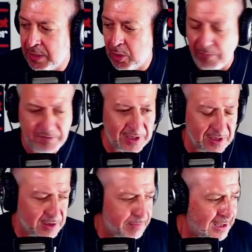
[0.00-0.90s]
Hopefully a
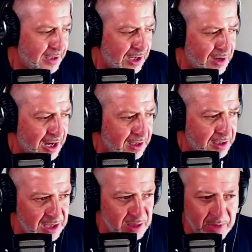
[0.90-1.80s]
little bit later on
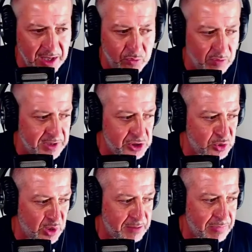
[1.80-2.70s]
in the month, we'll be joined